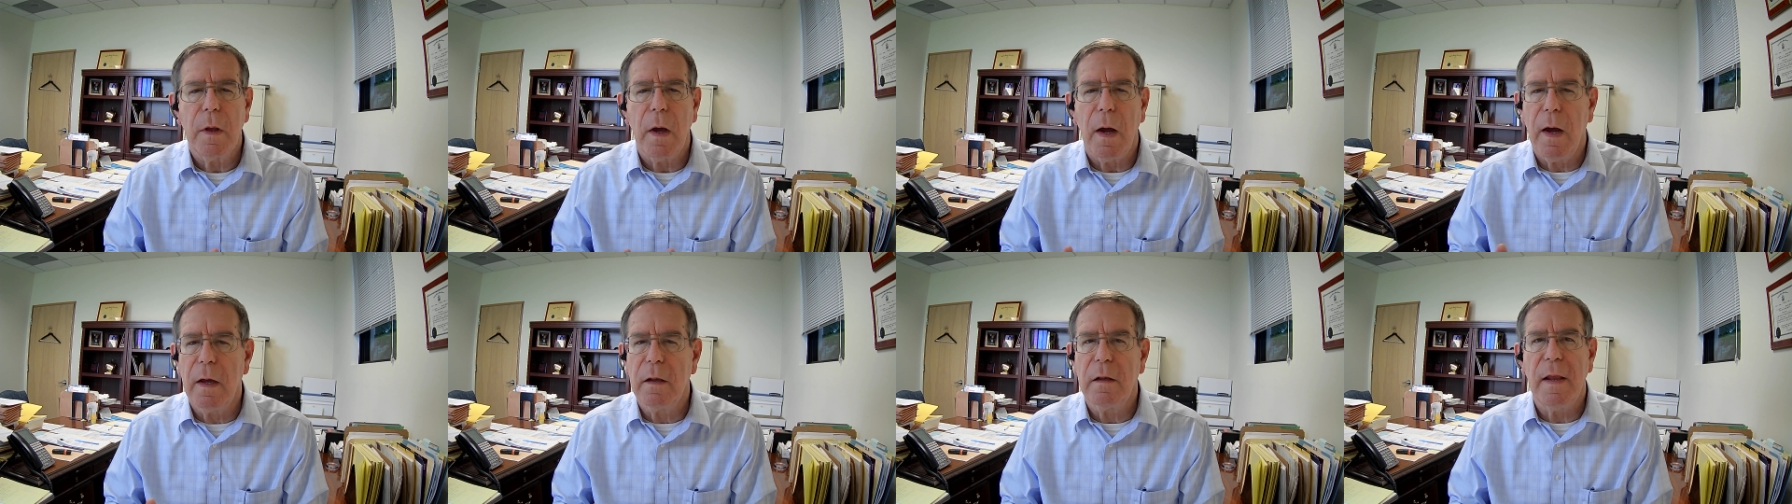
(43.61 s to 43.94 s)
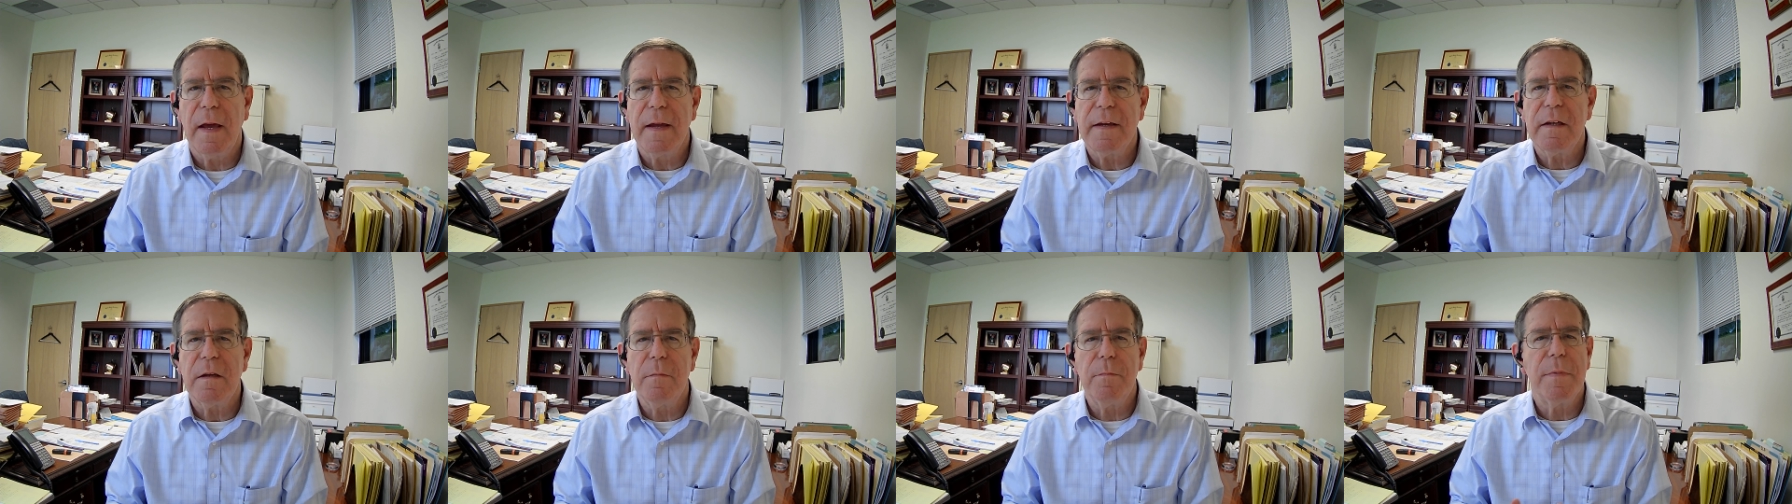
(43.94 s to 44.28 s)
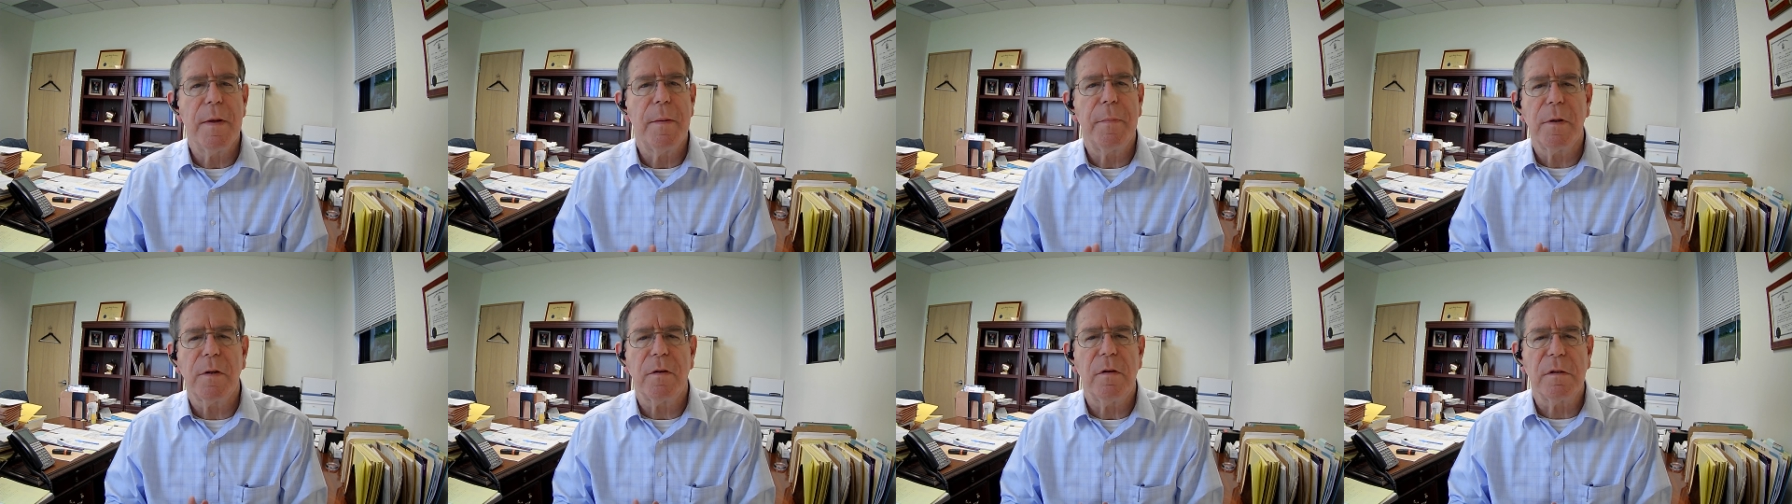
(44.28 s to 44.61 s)
Unlike in
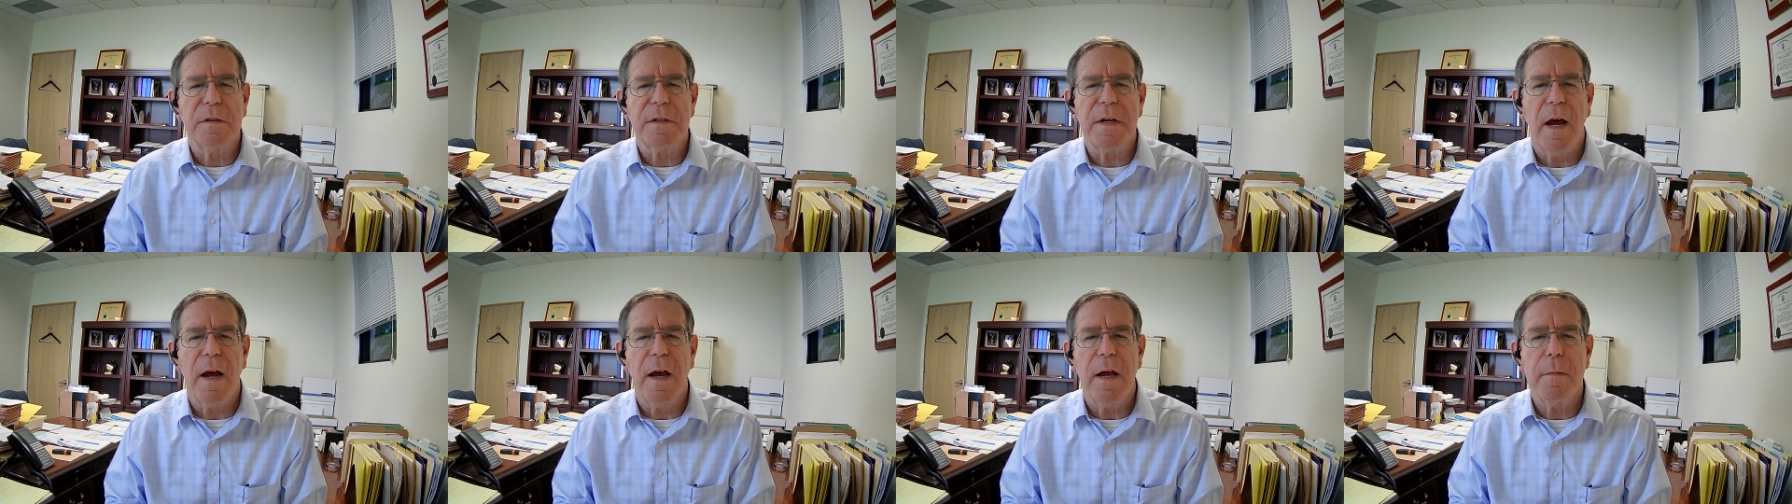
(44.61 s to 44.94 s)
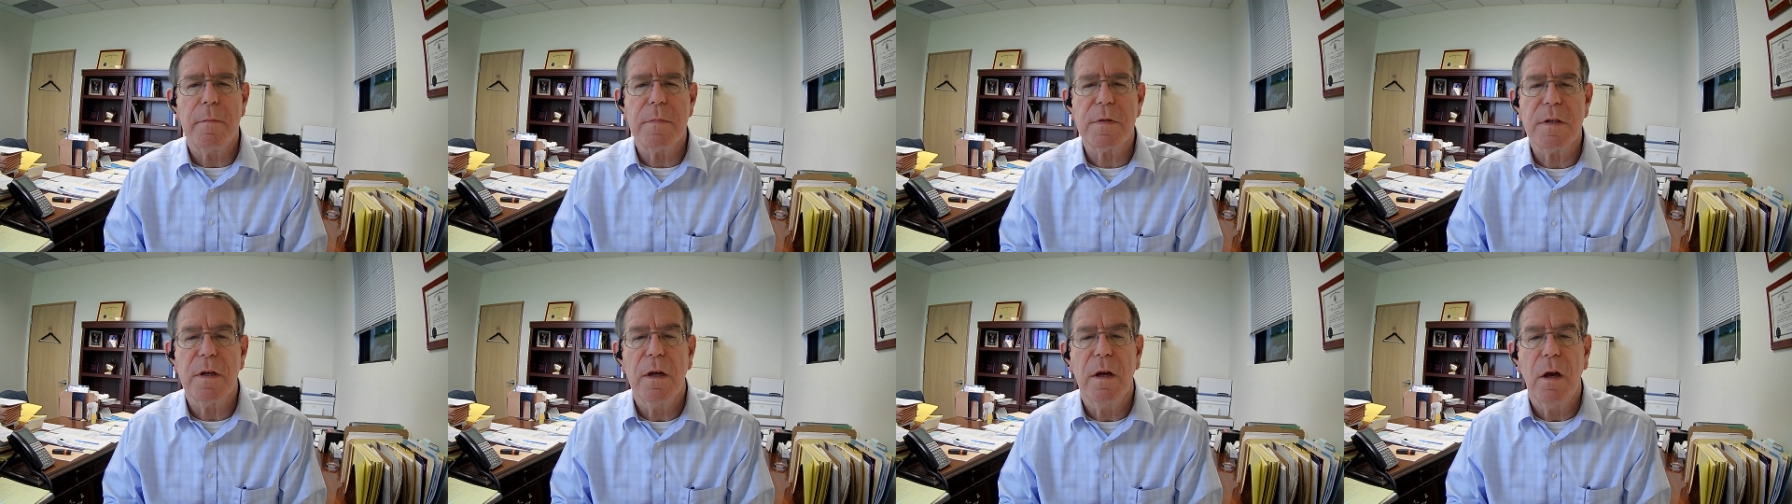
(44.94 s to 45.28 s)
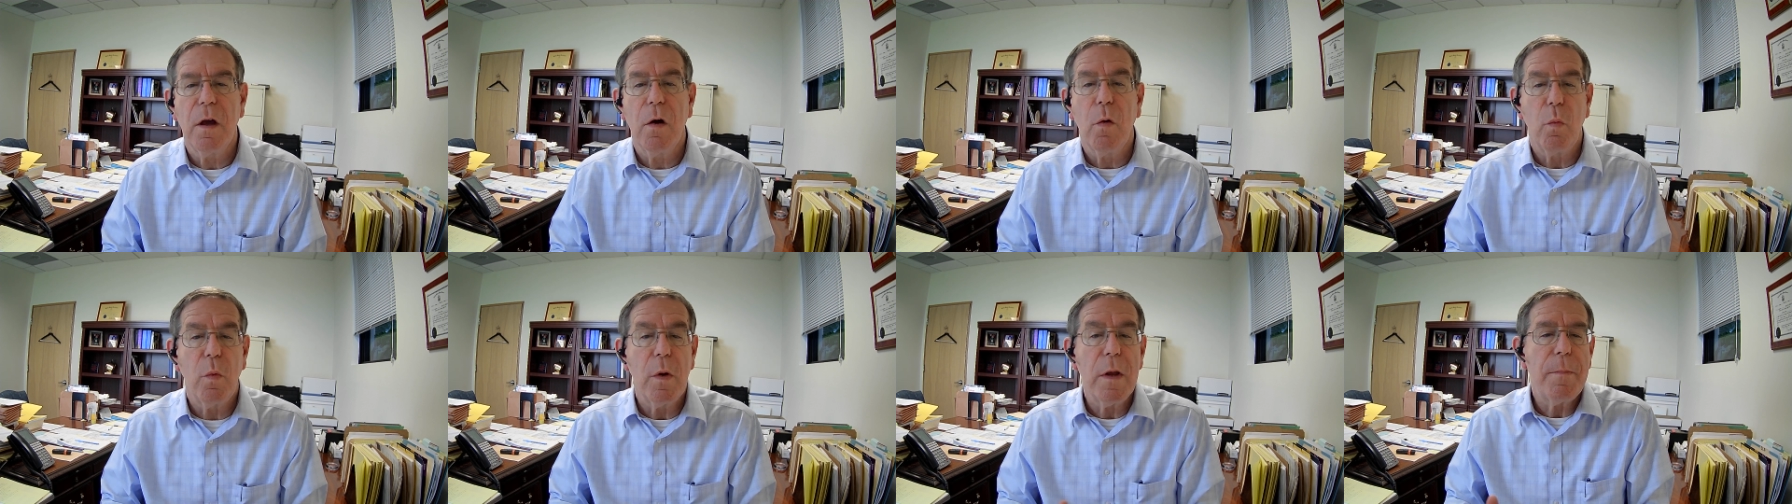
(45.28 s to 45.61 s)
biblical times,
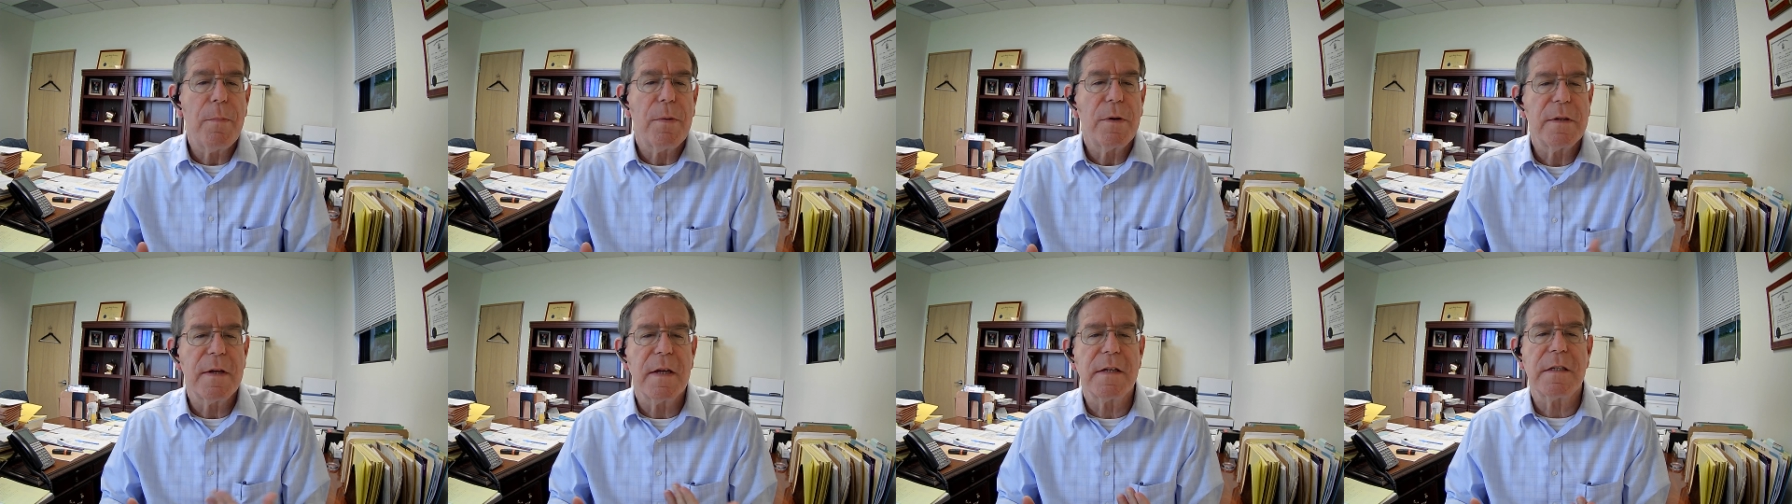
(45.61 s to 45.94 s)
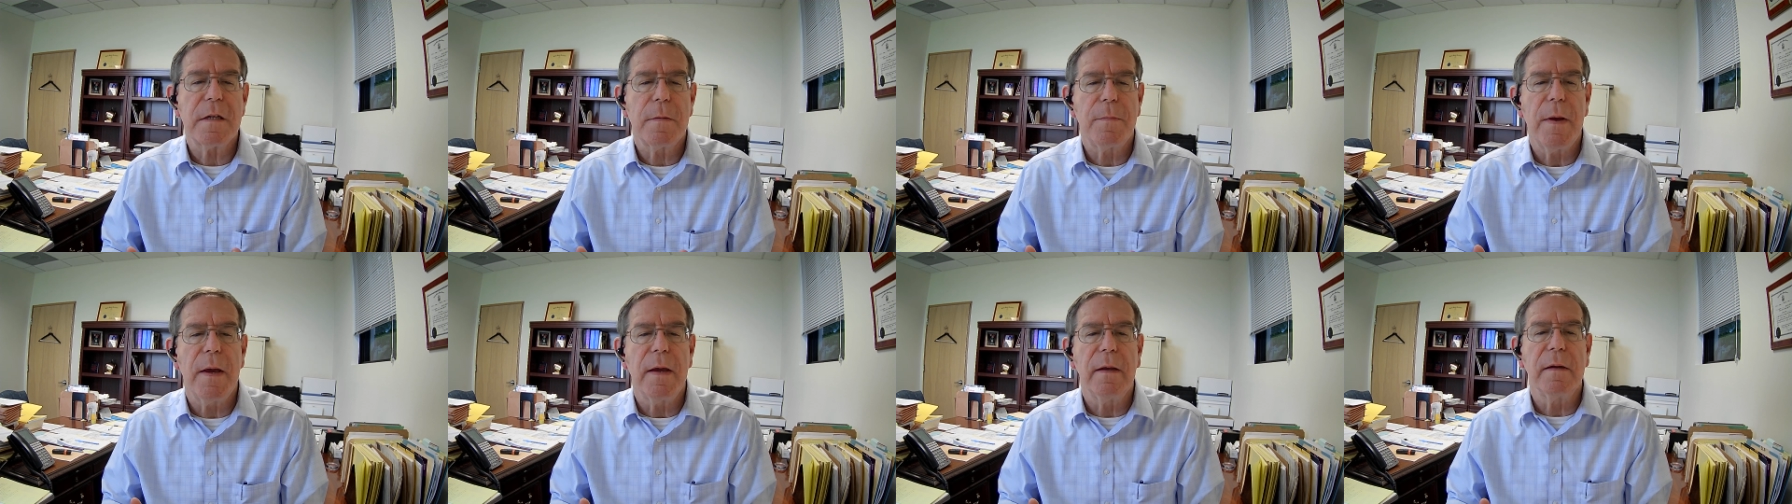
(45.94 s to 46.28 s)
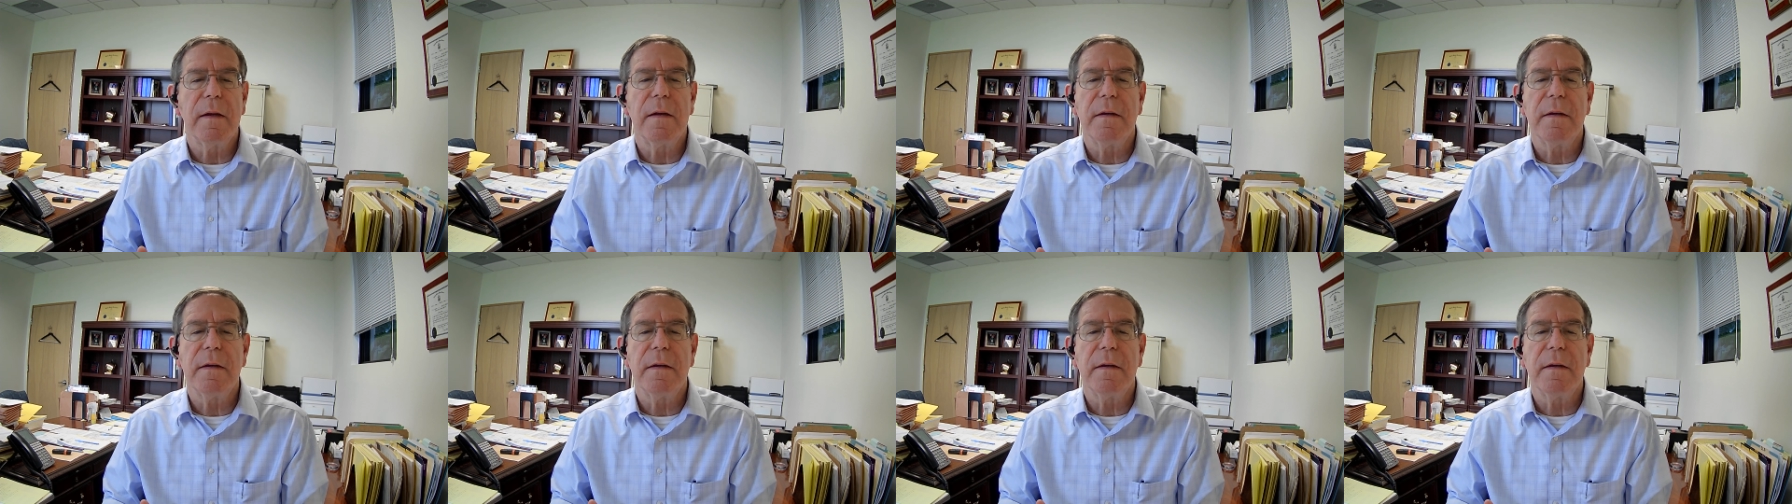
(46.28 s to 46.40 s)
we participate